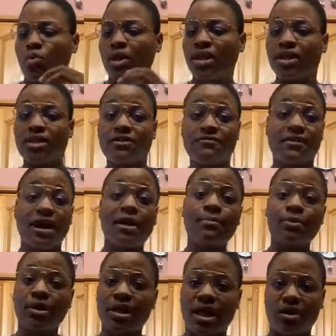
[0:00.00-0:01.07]
when your
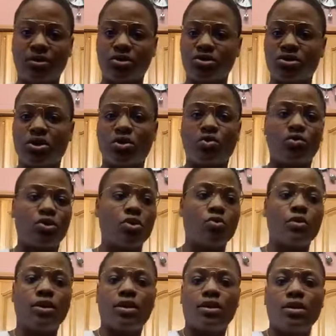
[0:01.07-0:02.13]
fiber count is low,
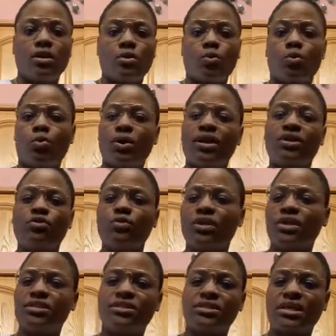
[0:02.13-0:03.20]
knowing when
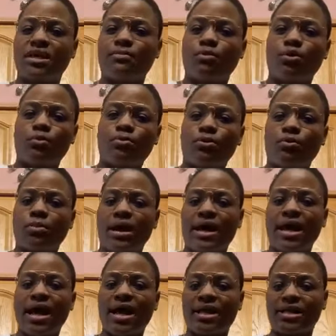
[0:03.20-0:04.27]
you need to take more
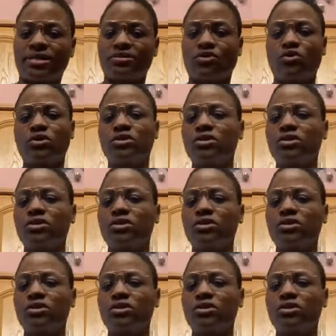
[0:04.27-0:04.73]
probiotics.